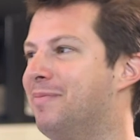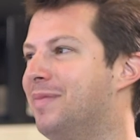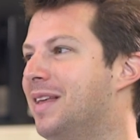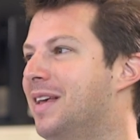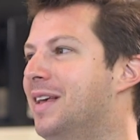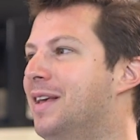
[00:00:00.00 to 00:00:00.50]

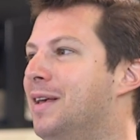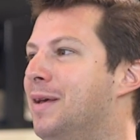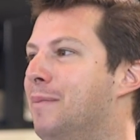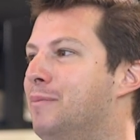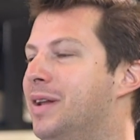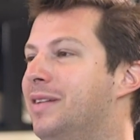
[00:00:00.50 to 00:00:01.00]
Hmm.
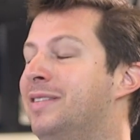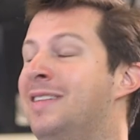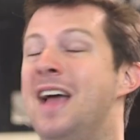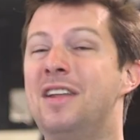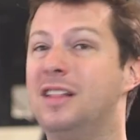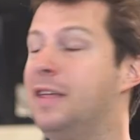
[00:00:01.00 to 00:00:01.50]
Cool. But
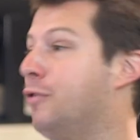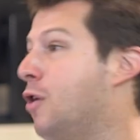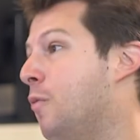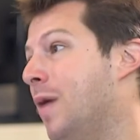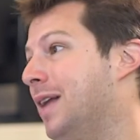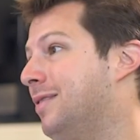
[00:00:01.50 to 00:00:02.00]
technically, they're
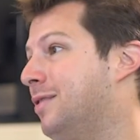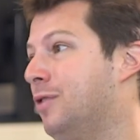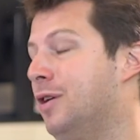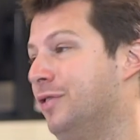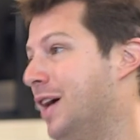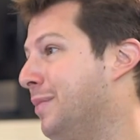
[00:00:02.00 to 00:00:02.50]
all whites. They're
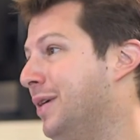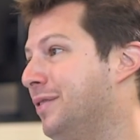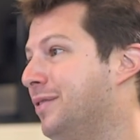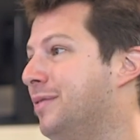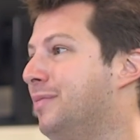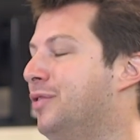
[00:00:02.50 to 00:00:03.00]
all
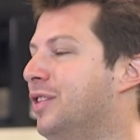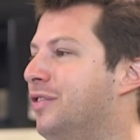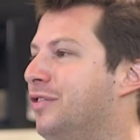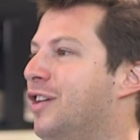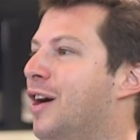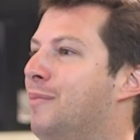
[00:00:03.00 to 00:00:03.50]
zombies.
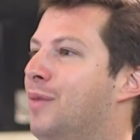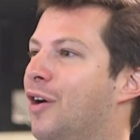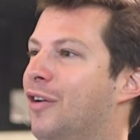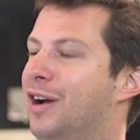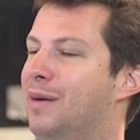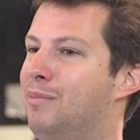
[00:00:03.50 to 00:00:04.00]
Just some
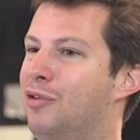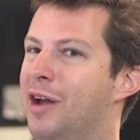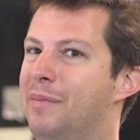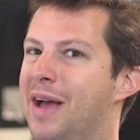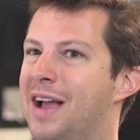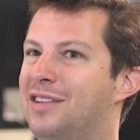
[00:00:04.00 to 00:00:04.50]
are uh,
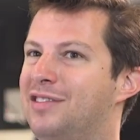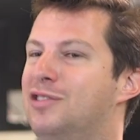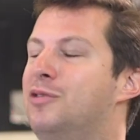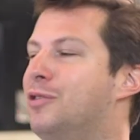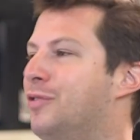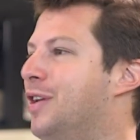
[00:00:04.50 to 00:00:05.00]
brought back
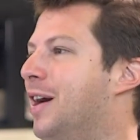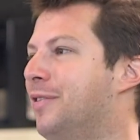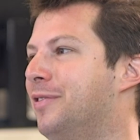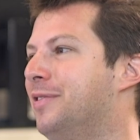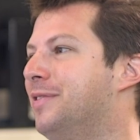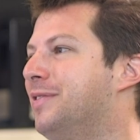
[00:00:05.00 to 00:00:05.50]
sooner than
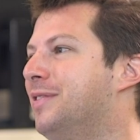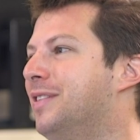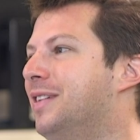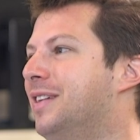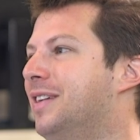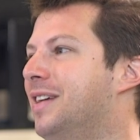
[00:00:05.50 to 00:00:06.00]
others
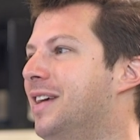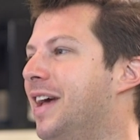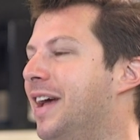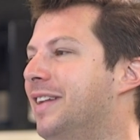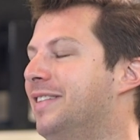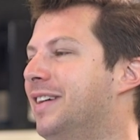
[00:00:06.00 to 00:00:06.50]

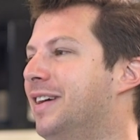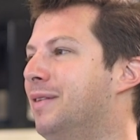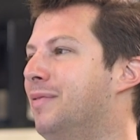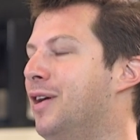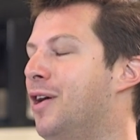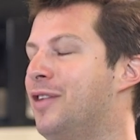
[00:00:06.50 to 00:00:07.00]
and
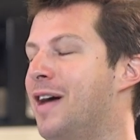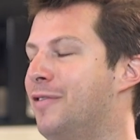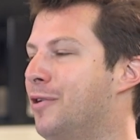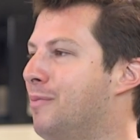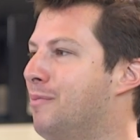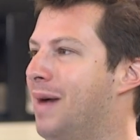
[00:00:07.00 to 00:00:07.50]
uh, they also have
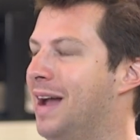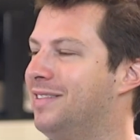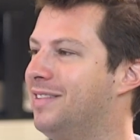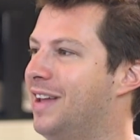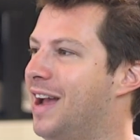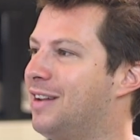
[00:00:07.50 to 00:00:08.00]
their minds
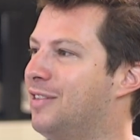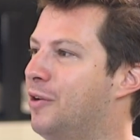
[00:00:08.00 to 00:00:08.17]
intact,